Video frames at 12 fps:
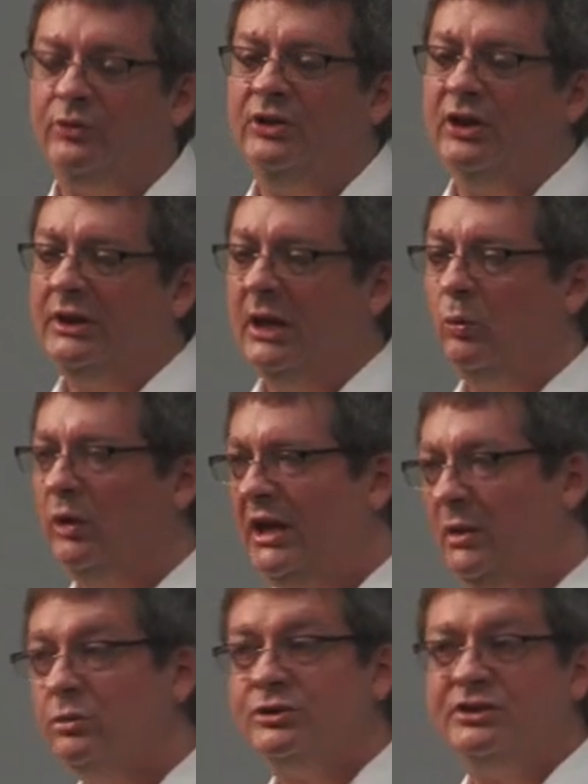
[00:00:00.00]
said that when
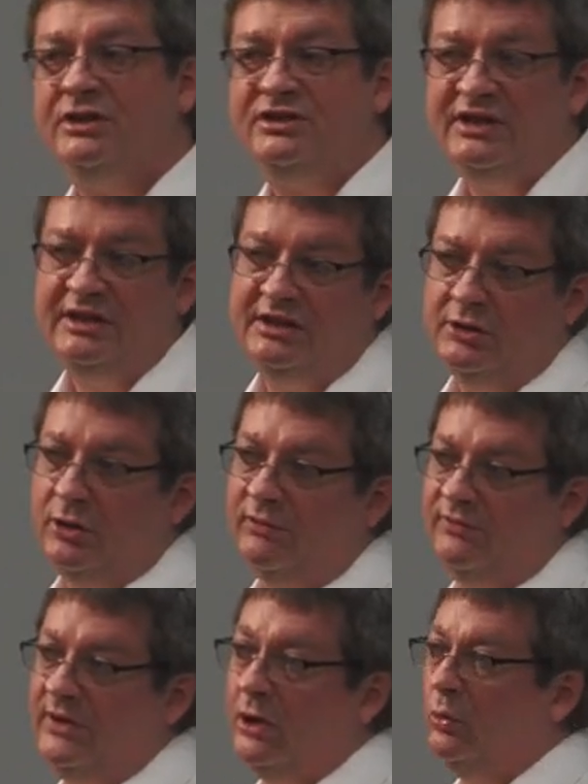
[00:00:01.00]
he was the CTO
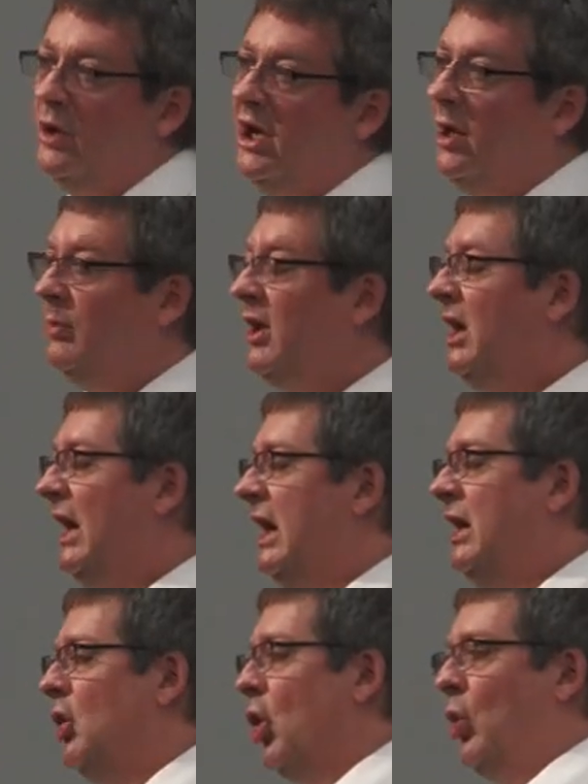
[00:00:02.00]
of ViaWeb,
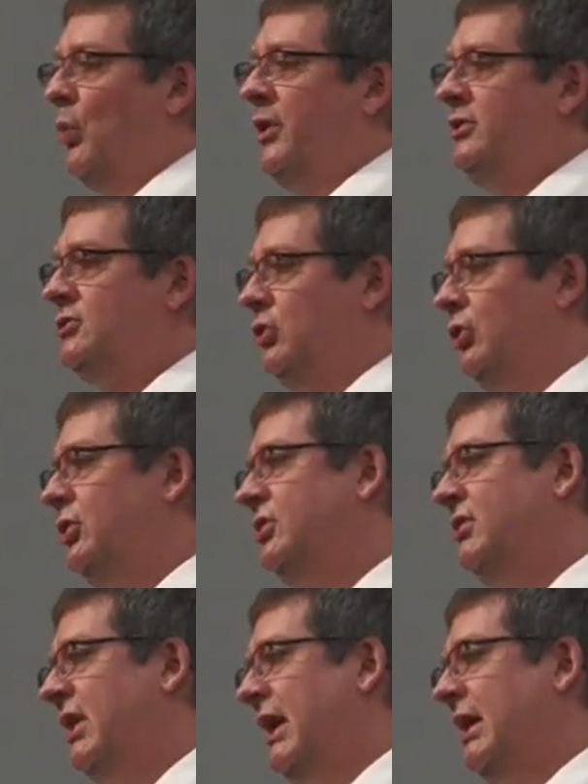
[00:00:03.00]
he always
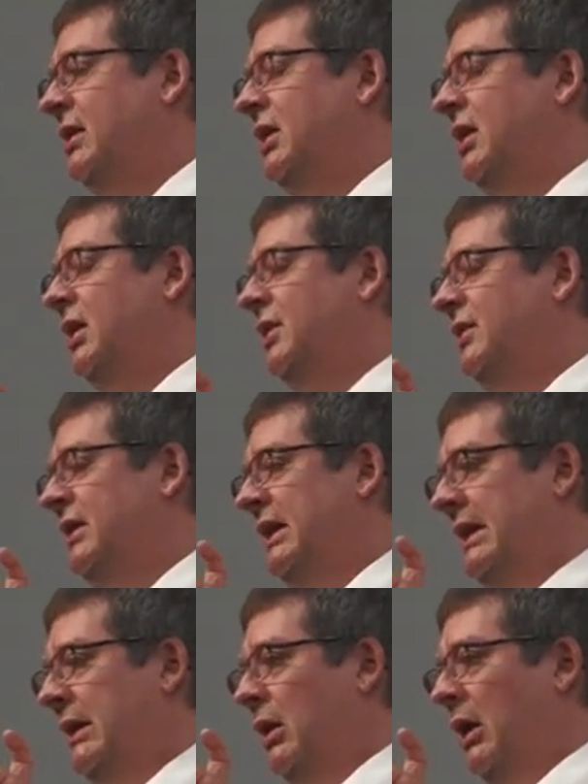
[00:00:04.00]
looked at
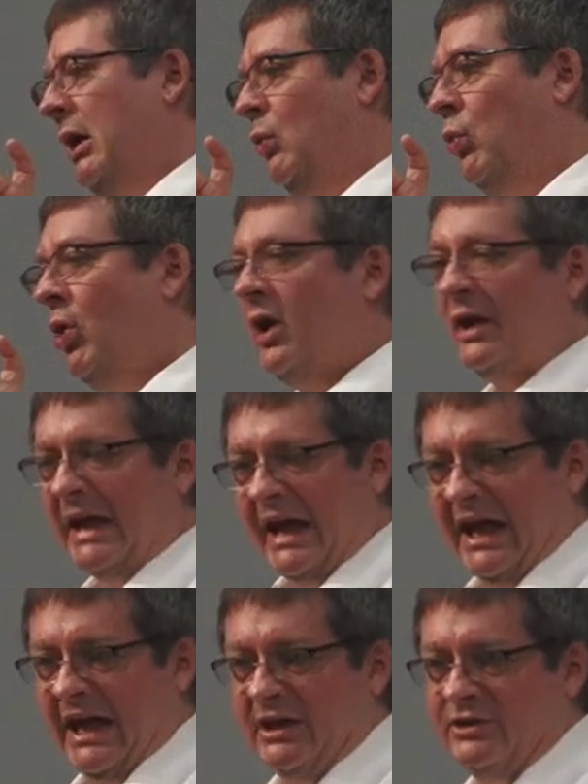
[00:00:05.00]
the want
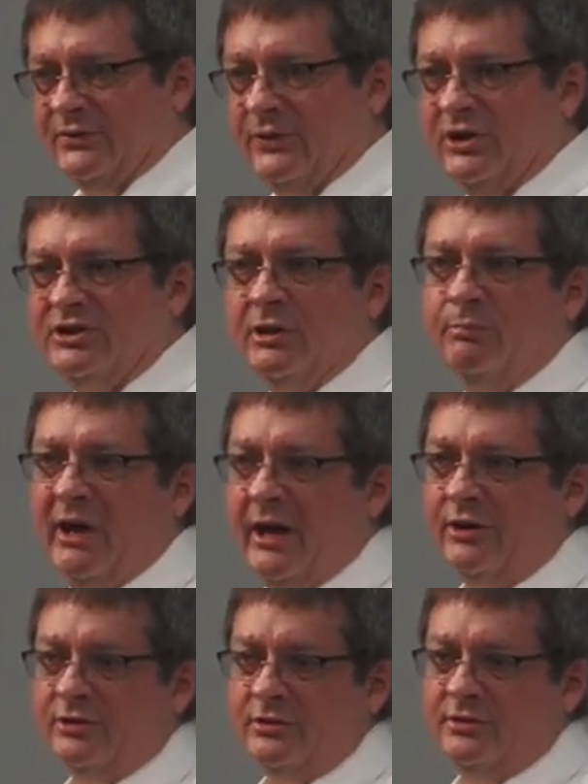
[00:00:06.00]
ads for his
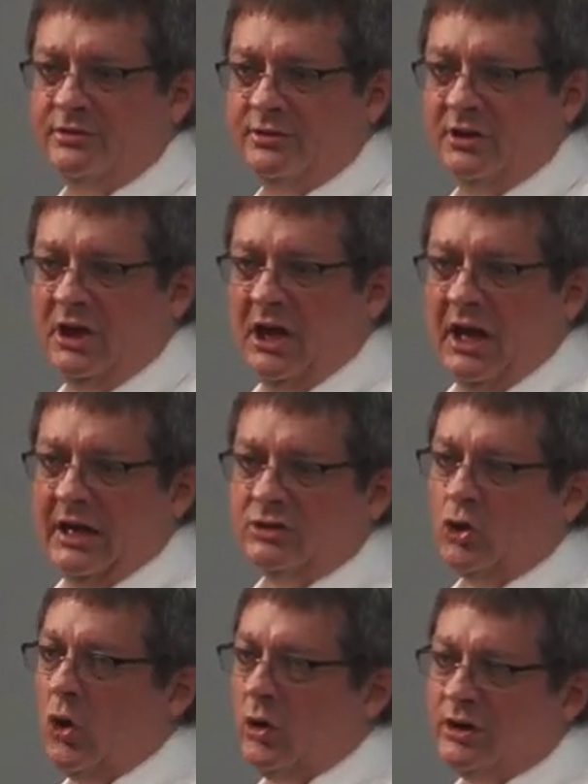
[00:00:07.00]
competitors. As
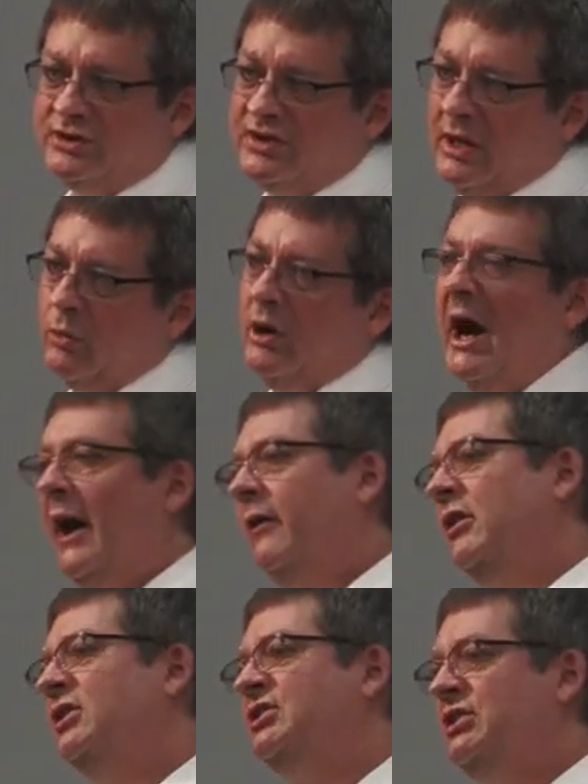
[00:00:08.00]
long as they were
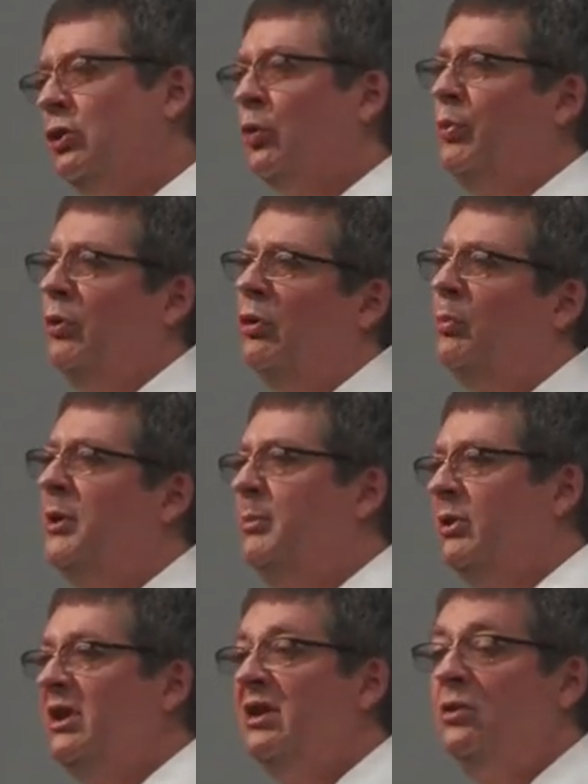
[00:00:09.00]
hiring C or Perl
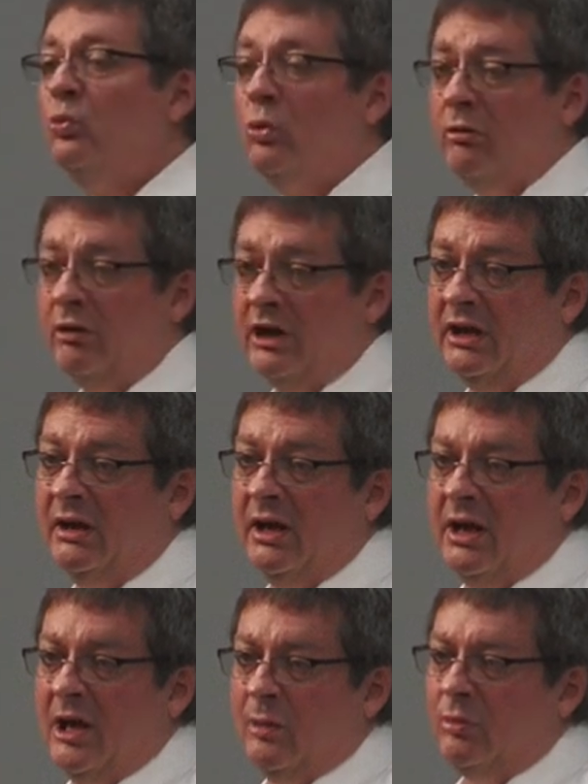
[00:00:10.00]
people, he didn't worry
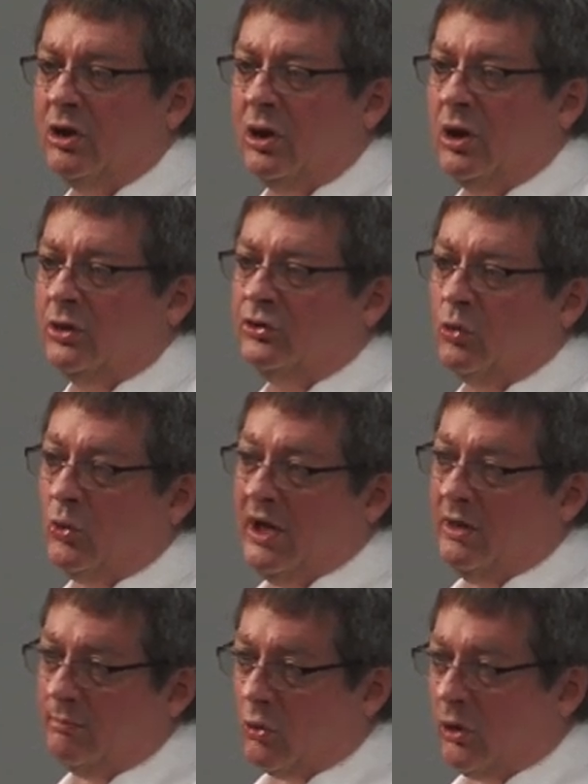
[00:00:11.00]
because the way
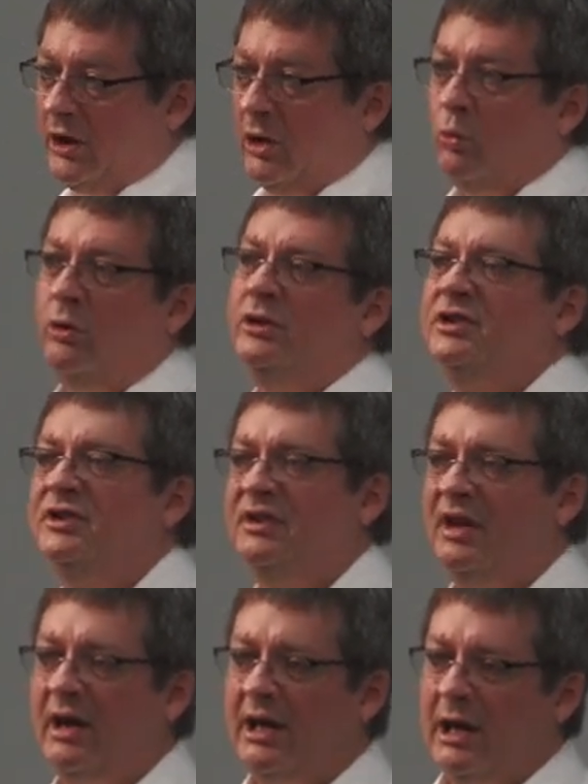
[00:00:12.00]
the market worked at the
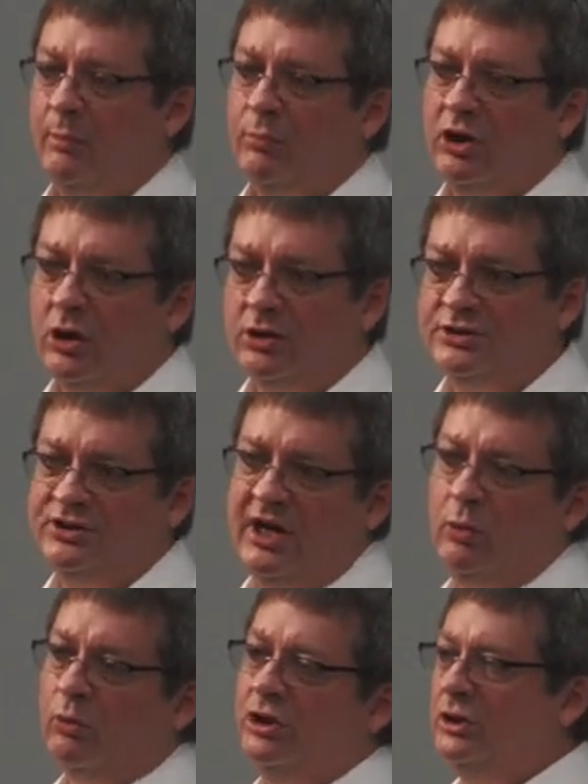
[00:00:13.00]
time, because
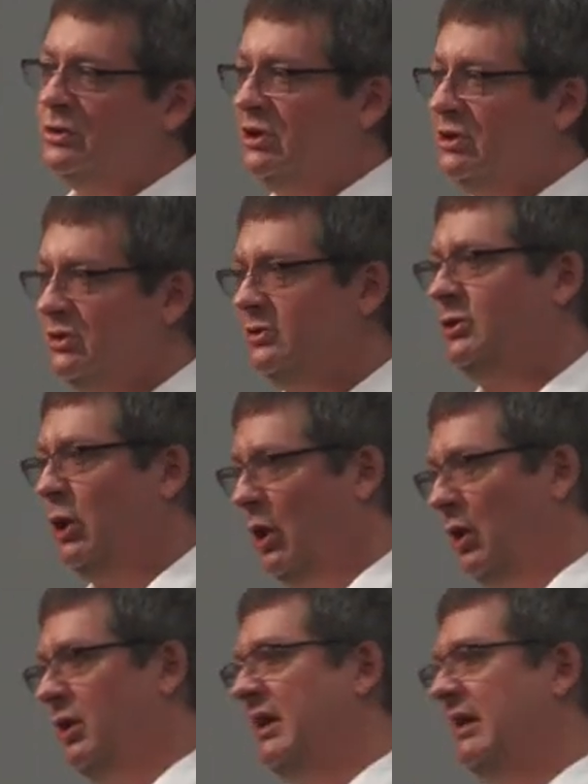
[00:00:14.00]
they were using such
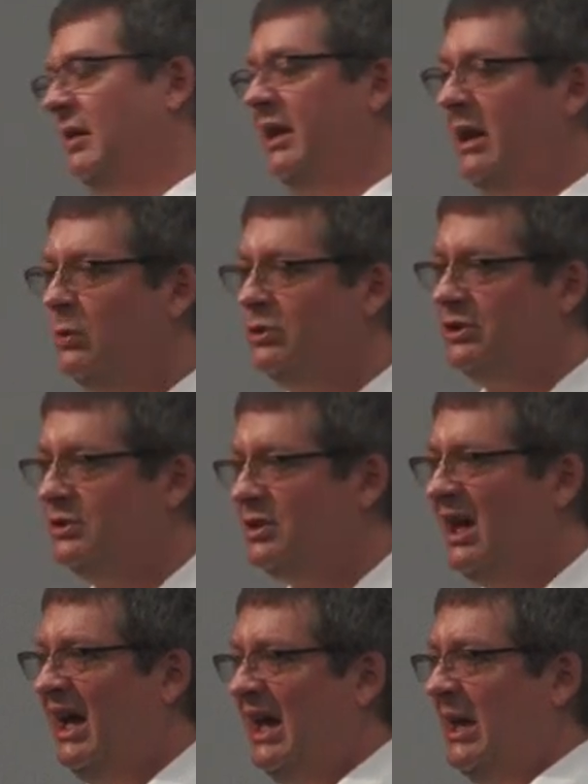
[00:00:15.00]
clunky languages,
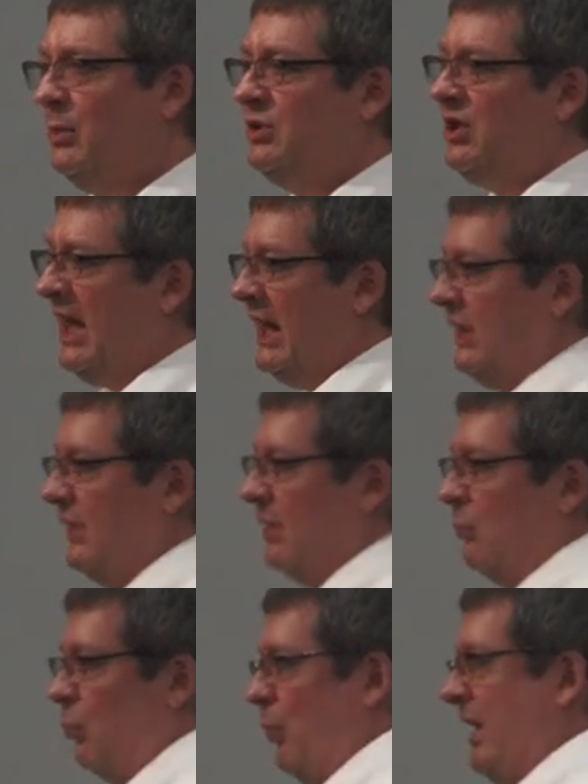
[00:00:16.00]
it would take
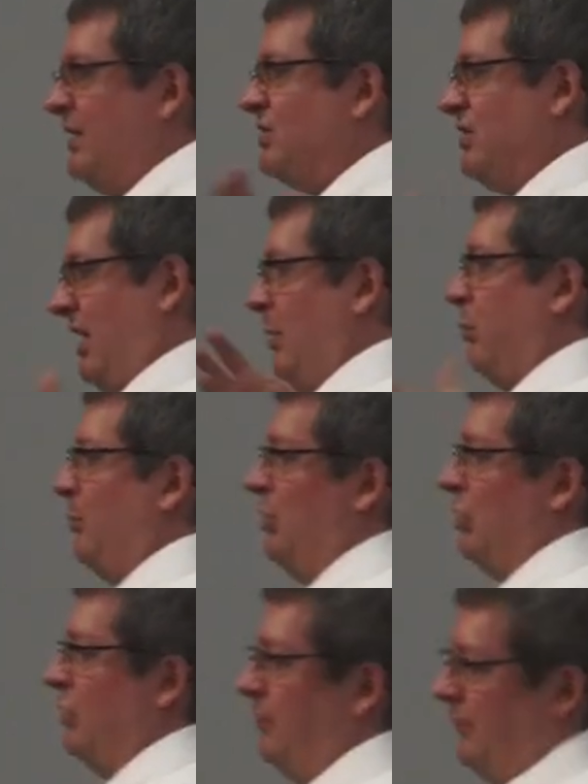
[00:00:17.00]
them weeks to
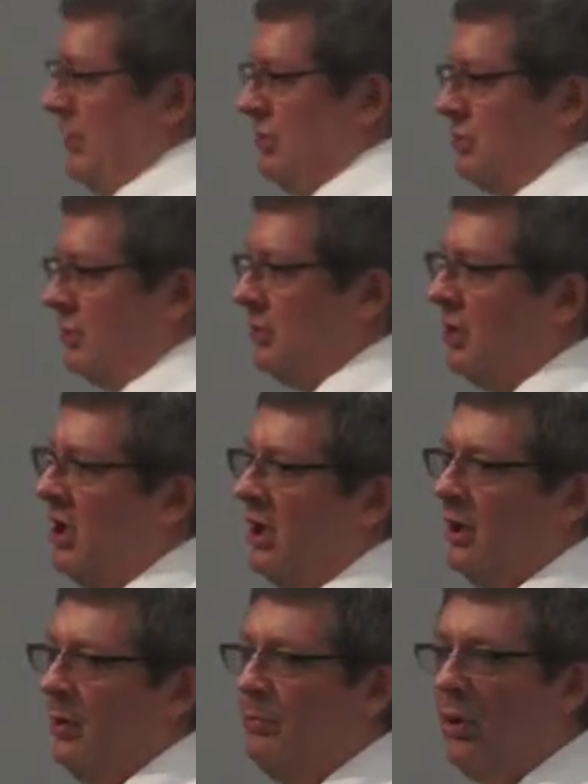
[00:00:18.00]
implement a new feature
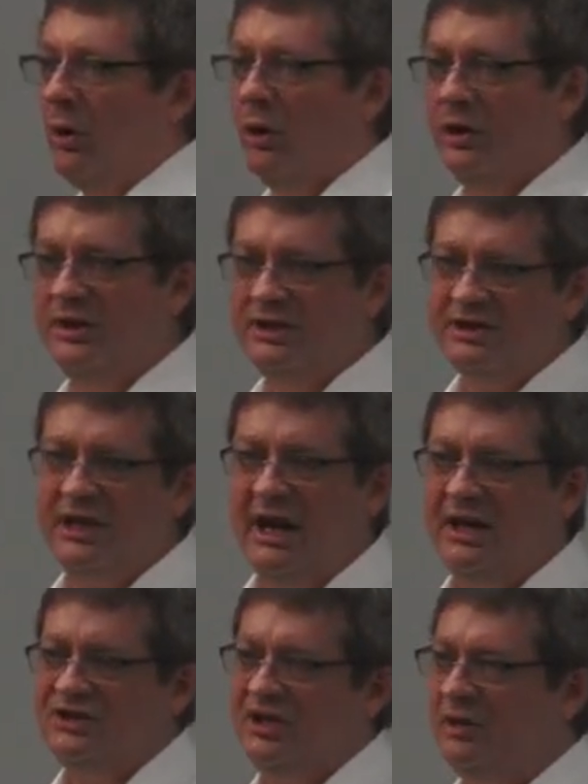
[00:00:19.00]
that Paul and his
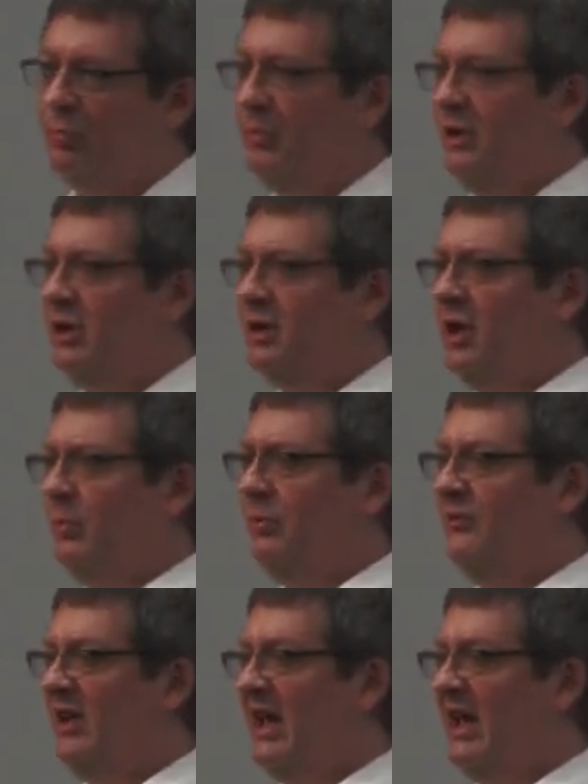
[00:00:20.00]
guys could implement in a couple of